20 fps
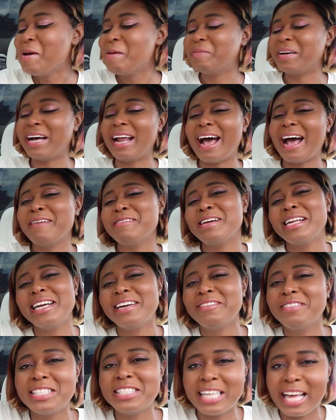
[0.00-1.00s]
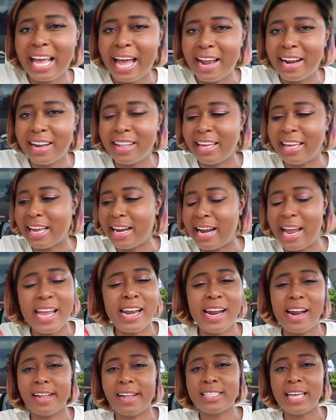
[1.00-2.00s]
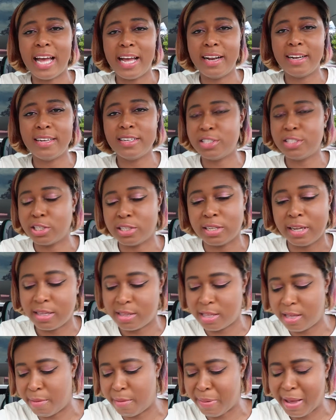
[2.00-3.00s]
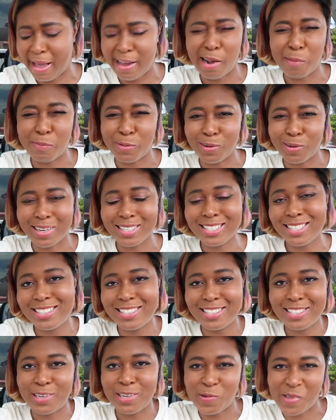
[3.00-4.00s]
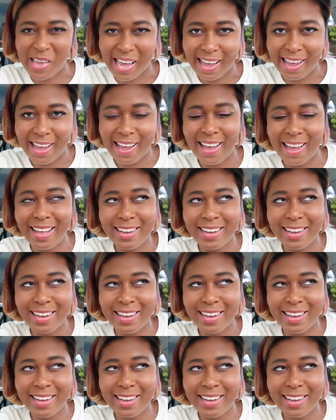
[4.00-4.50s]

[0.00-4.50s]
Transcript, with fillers: But I'm going to give this again like an eight out of ten, just like the pineapple, because it's just okay.